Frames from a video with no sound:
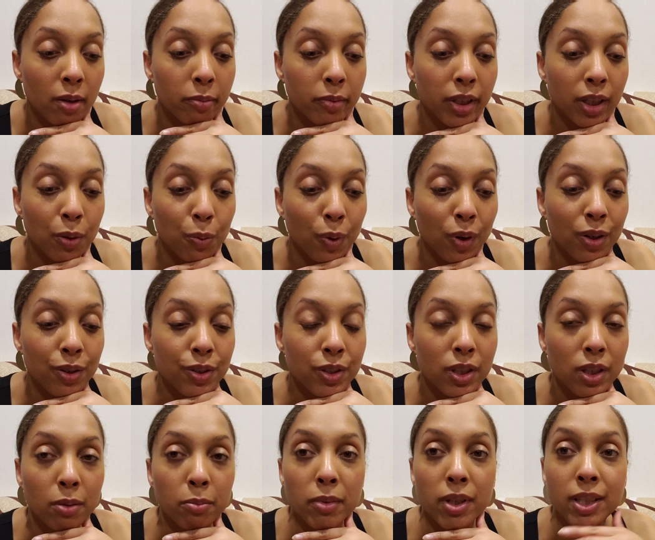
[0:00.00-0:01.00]
There were
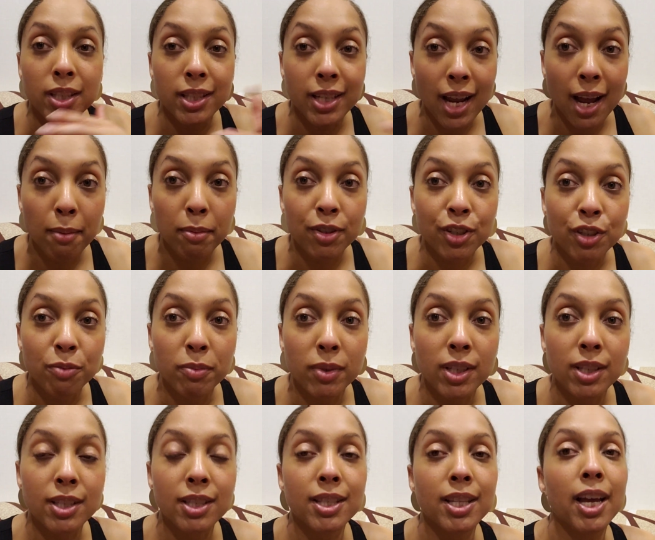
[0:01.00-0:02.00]
some
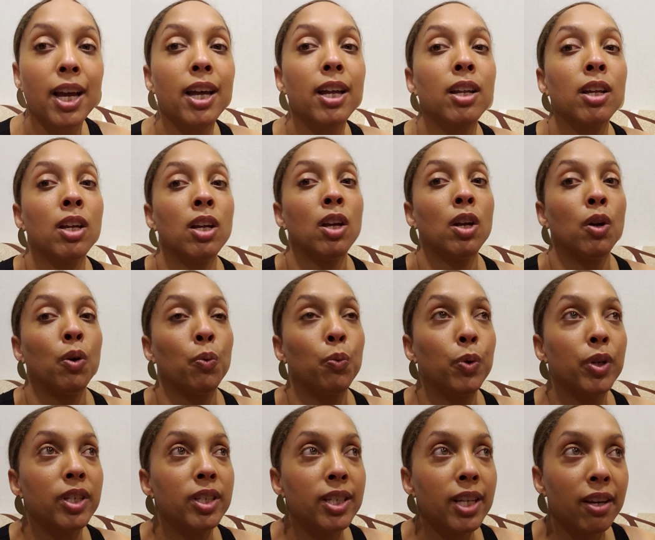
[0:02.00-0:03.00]
establishments that
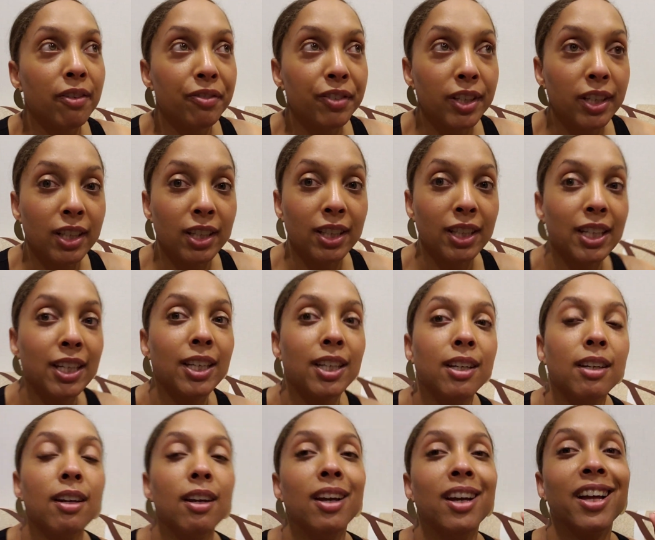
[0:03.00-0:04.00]
would
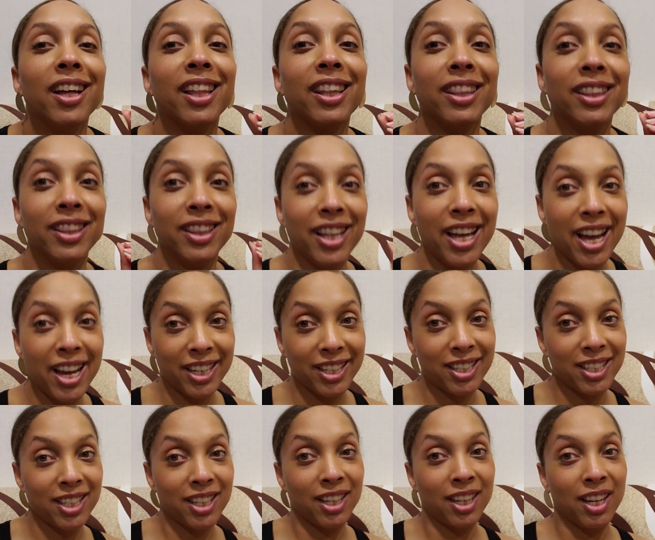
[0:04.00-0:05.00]
definitely
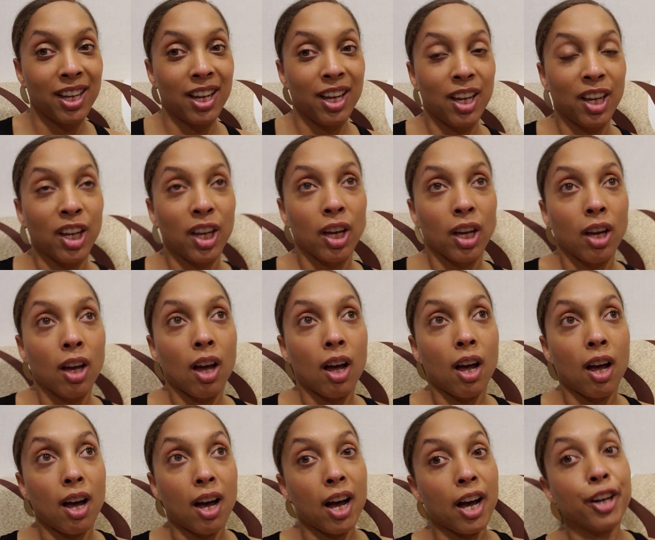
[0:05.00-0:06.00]
let
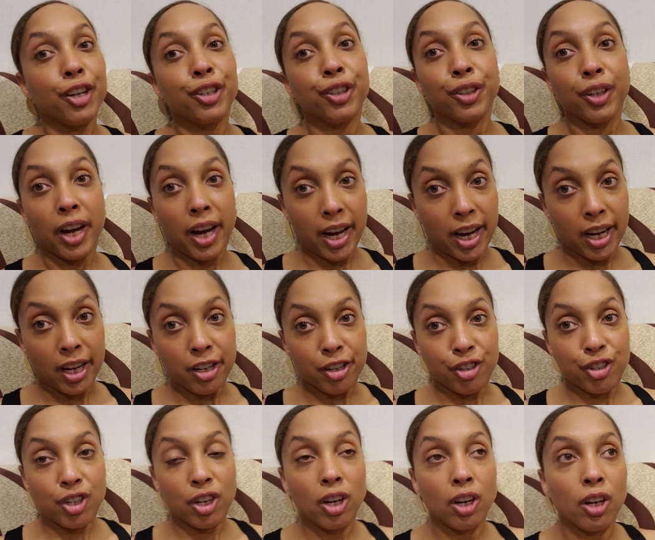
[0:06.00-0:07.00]

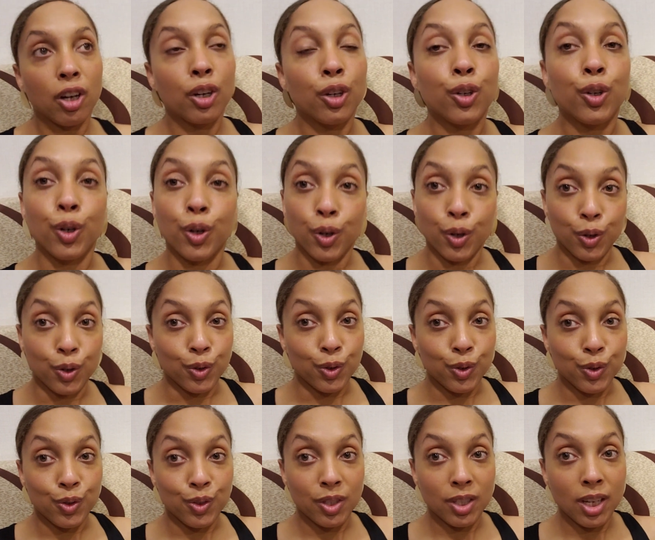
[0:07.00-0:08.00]
underage
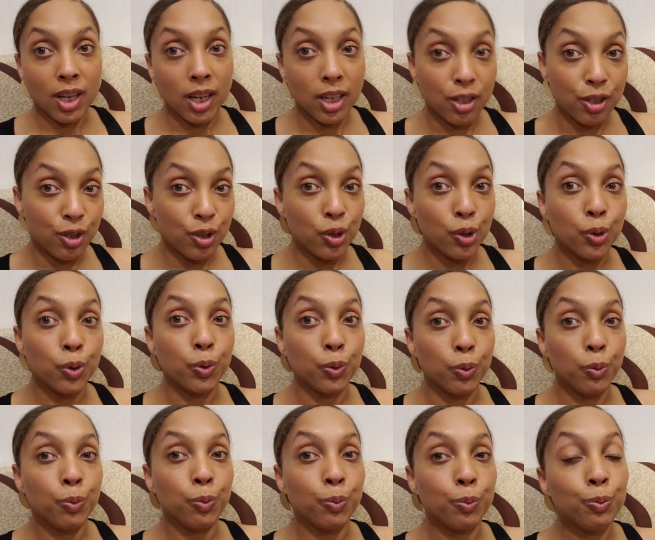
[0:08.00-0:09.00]
girls
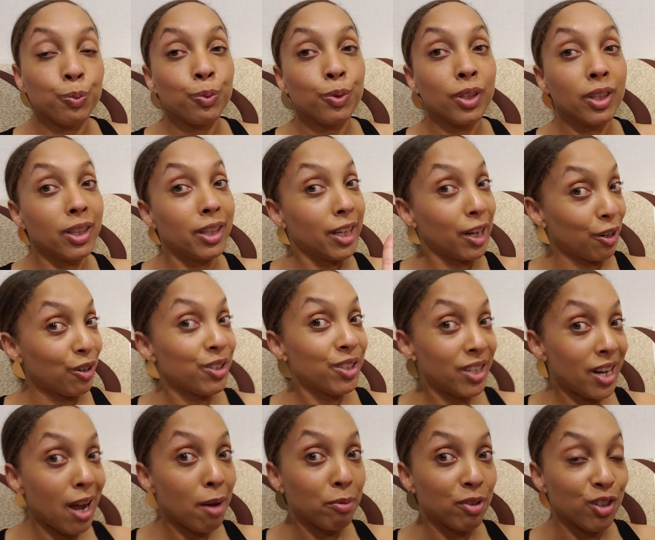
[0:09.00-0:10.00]
into their
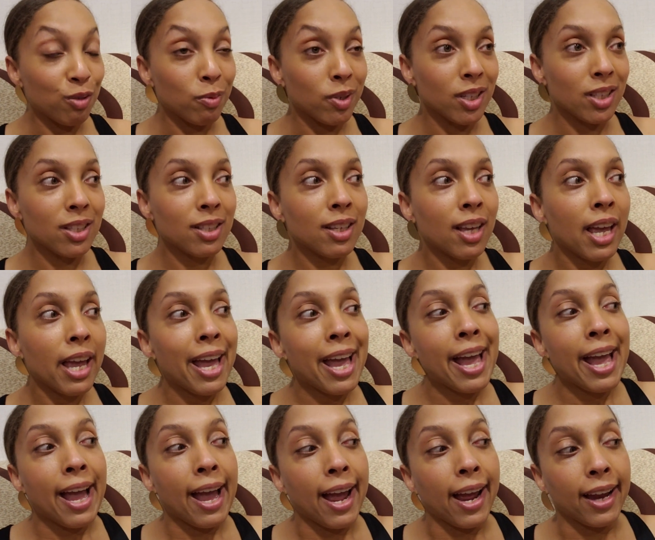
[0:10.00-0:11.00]
establishments,
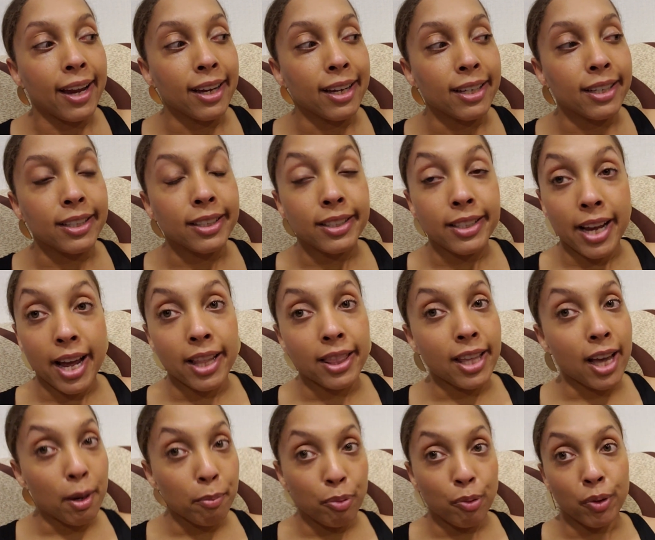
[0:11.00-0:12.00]
and at
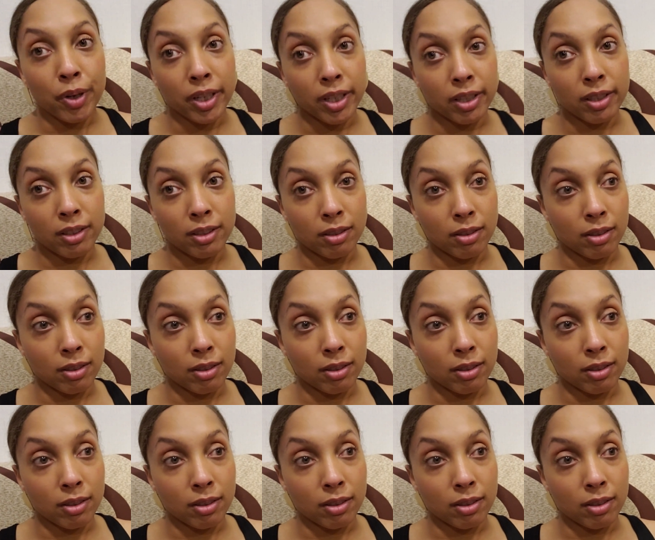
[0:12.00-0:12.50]
that point,